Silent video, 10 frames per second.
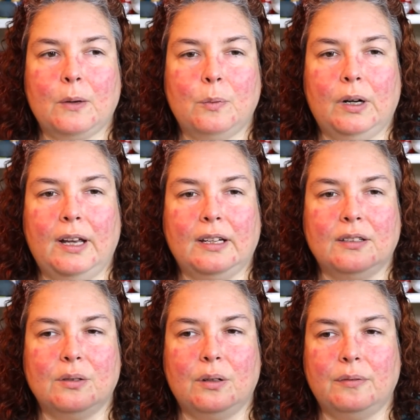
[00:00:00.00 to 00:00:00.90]
where I
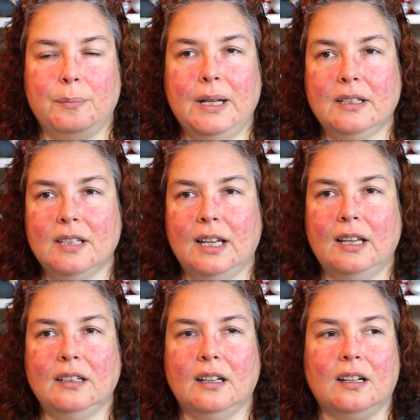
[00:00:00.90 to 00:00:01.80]
can sort of
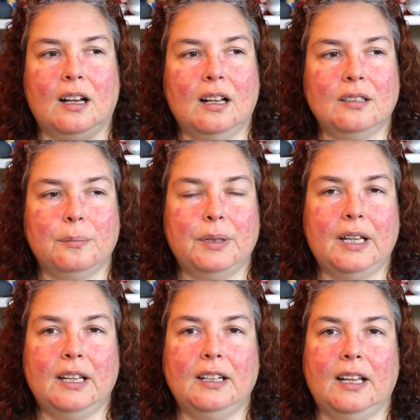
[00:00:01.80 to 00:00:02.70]
meditate and
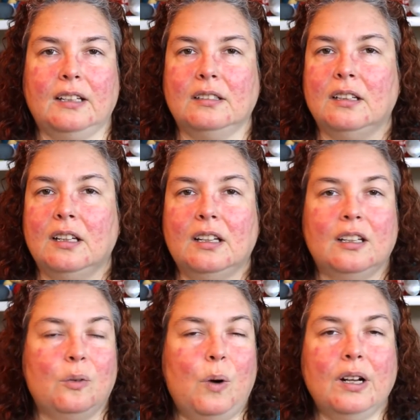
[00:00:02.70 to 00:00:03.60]
contemplate and
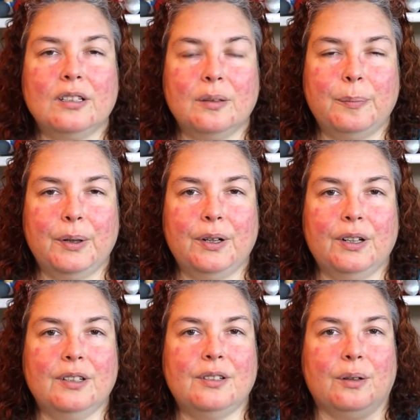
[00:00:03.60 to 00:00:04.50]
watch the
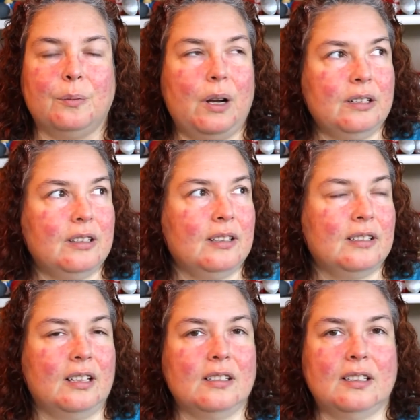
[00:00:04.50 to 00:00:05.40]
birds or watch the
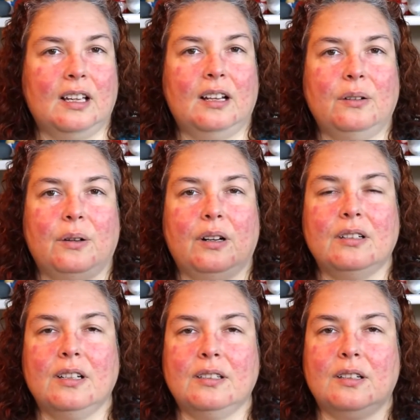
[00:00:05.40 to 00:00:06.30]
sunset
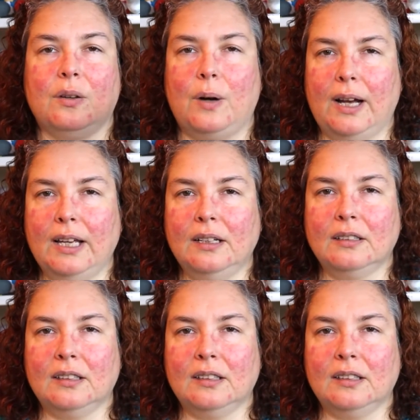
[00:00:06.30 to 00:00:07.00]
or just quiet.